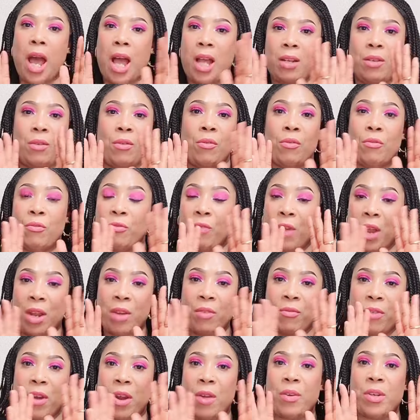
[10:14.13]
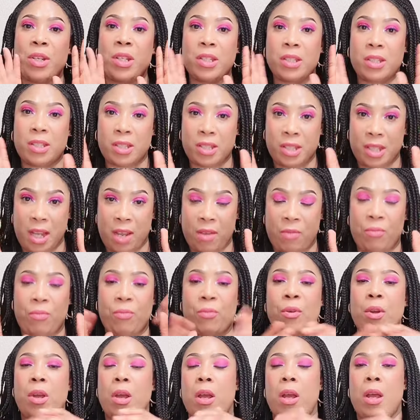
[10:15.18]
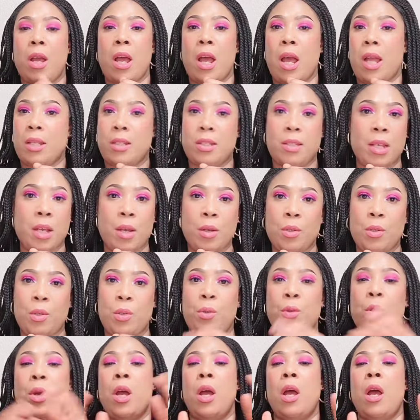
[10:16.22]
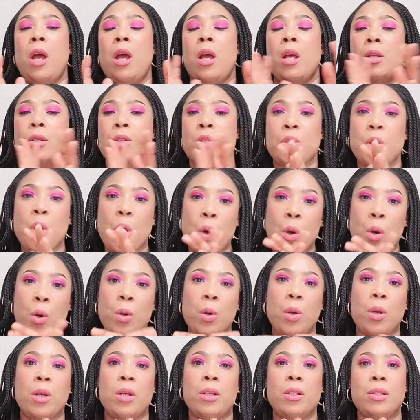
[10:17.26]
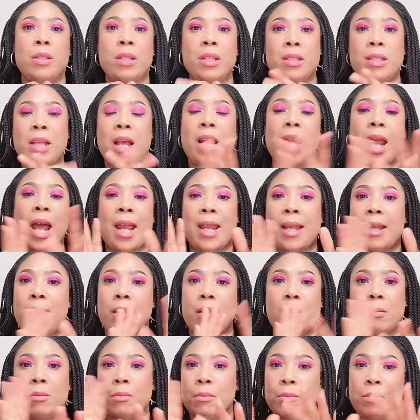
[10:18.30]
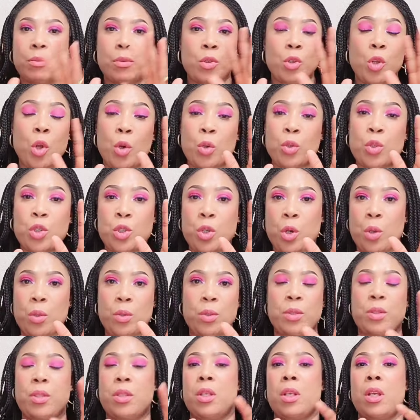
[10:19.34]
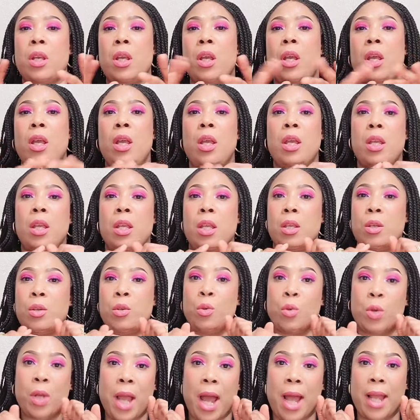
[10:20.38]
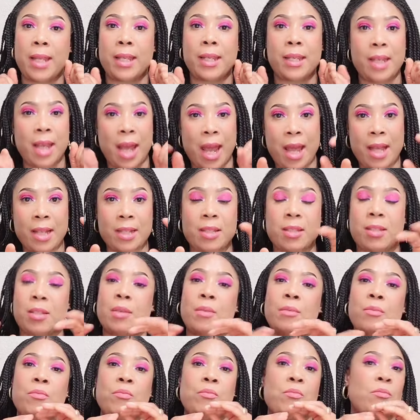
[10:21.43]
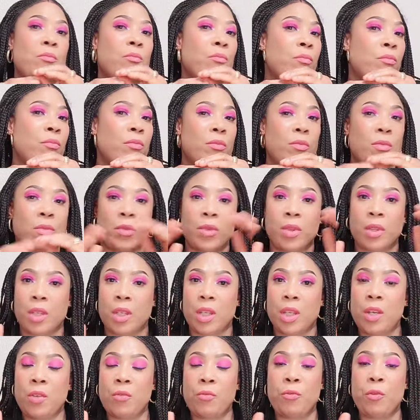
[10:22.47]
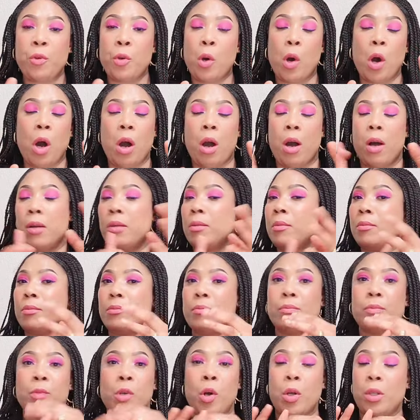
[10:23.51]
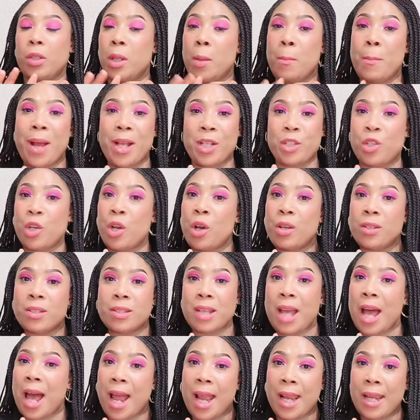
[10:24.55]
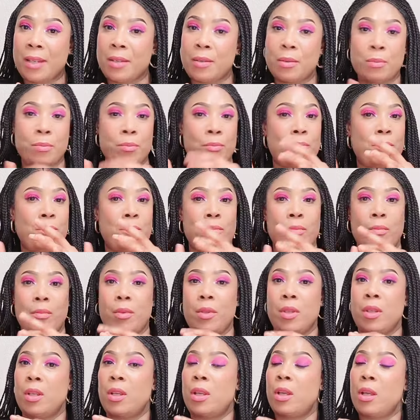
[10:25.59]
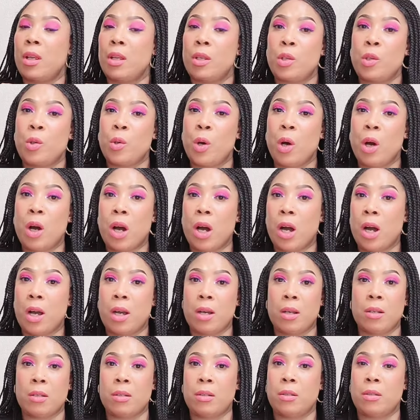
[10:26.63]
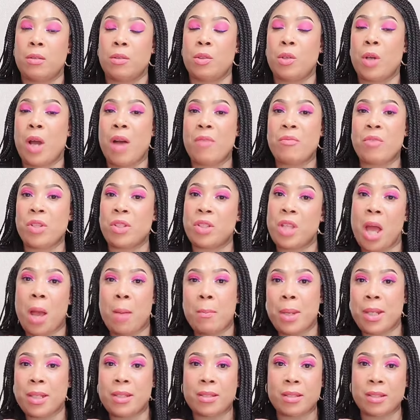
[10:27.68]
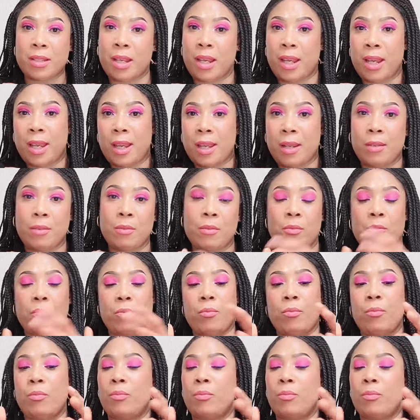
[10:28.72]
and very, very safe, I tell you. So these are like lotions you can get if you are on the mature side, you are you have a damaged skin,